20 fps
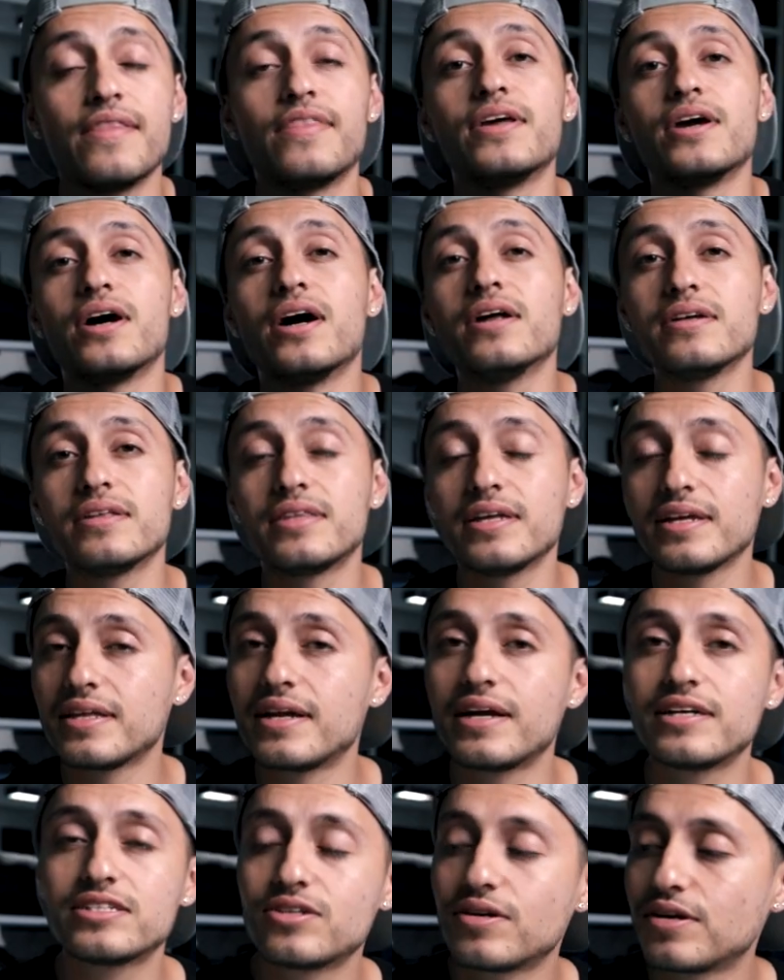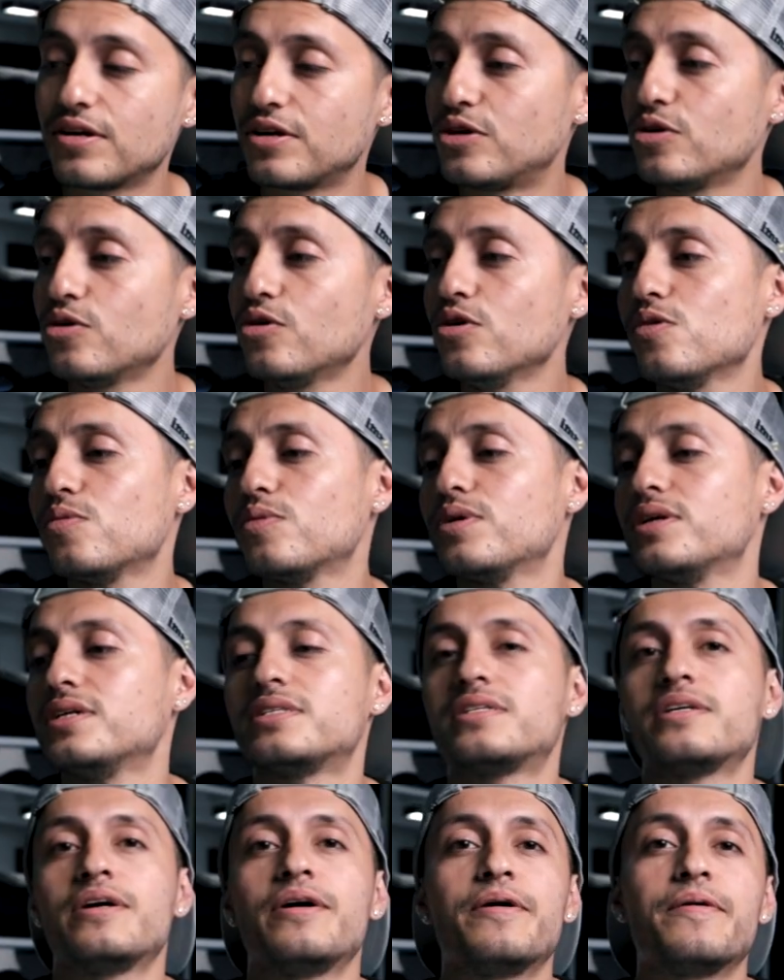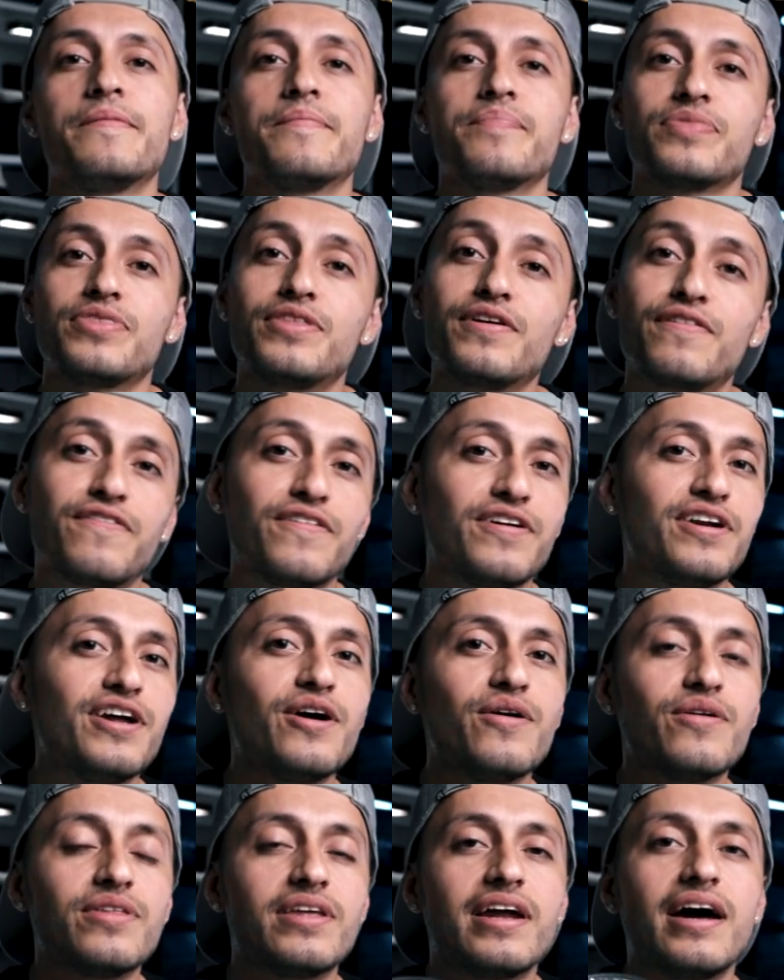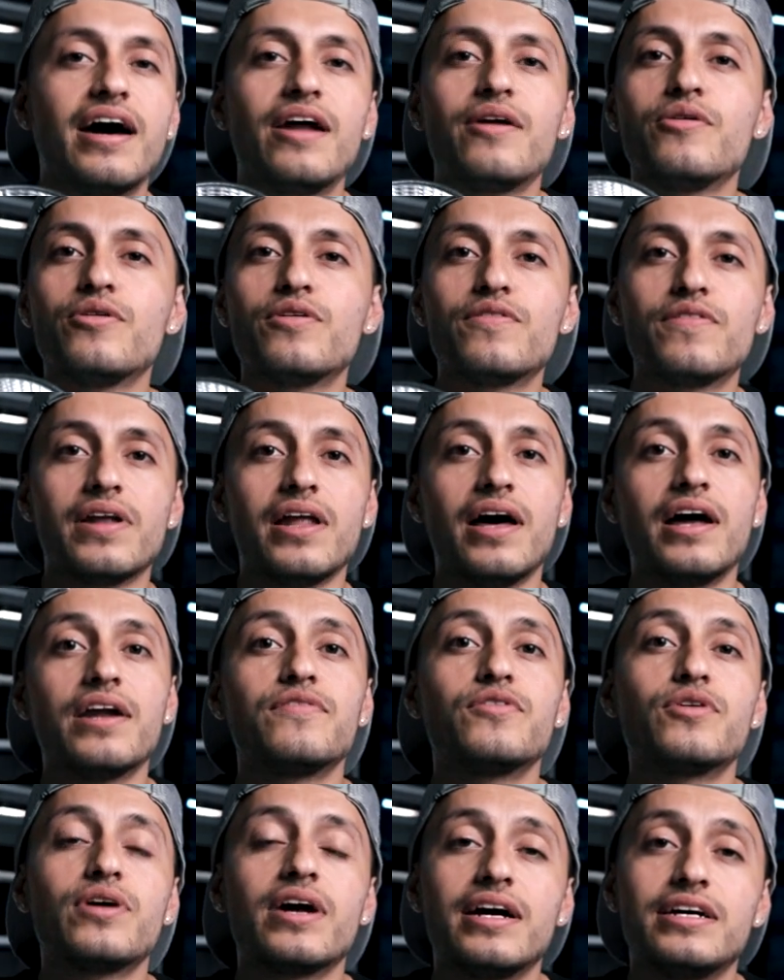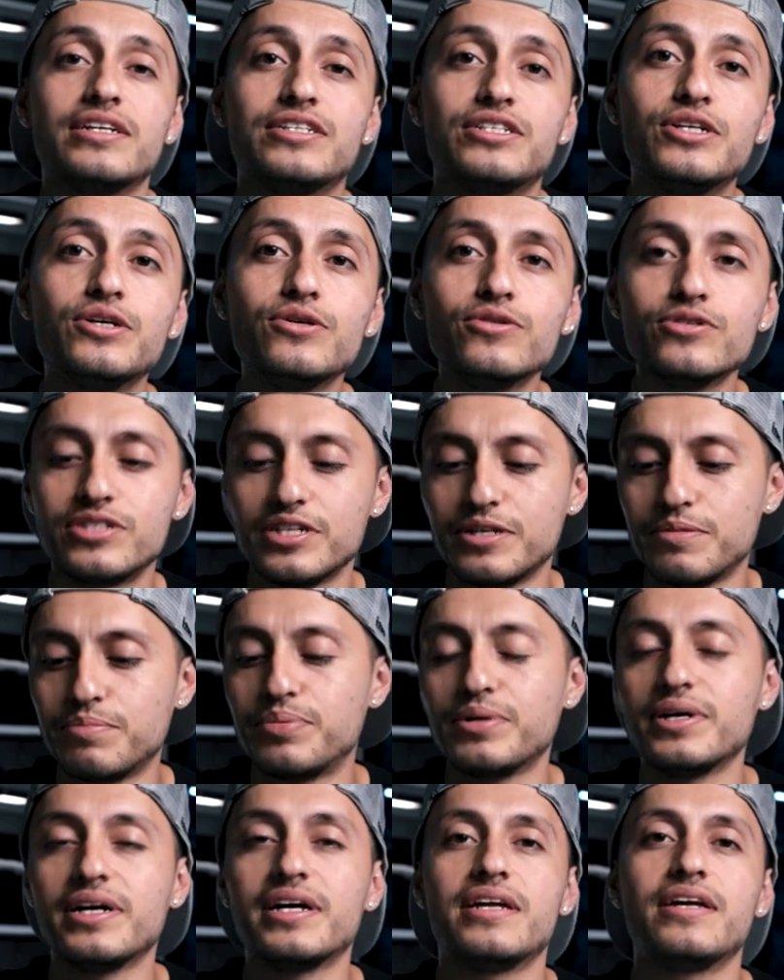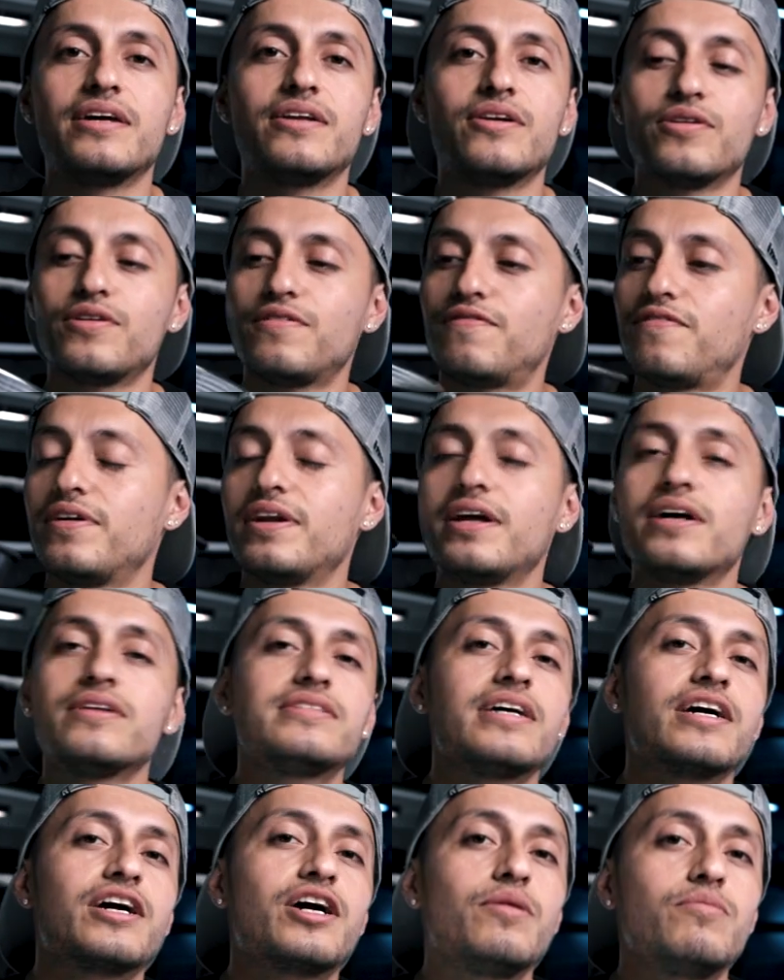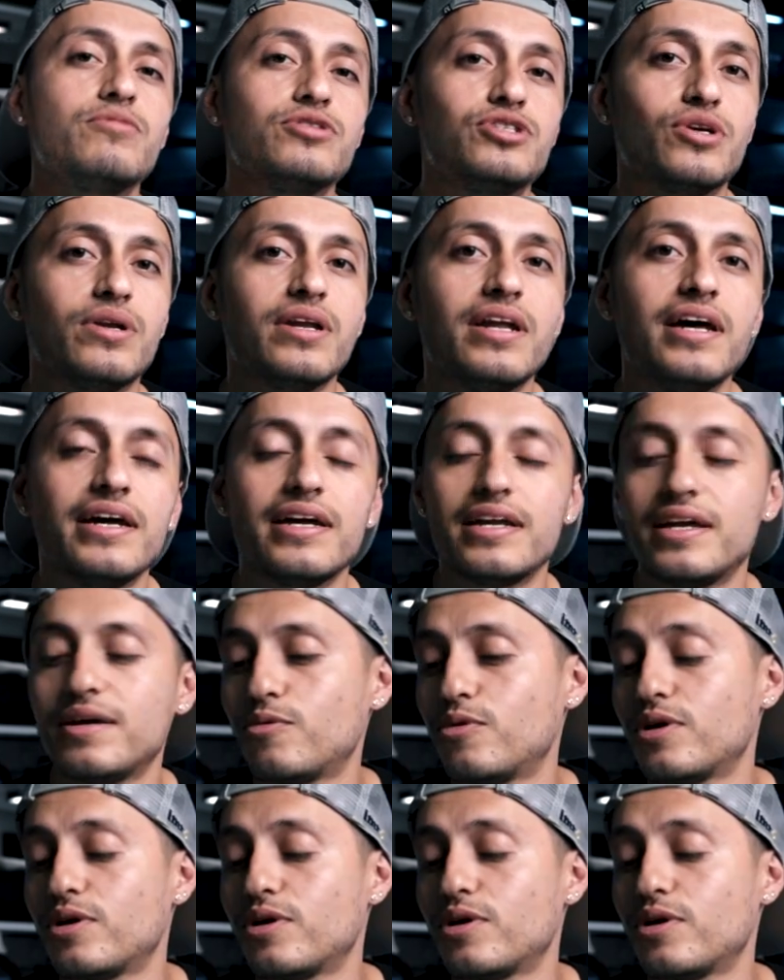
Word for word: The other thing that I started doing was the Fresnel, that I don't know if a lot of you guys use it, but you know, the Fresnels that come with your light.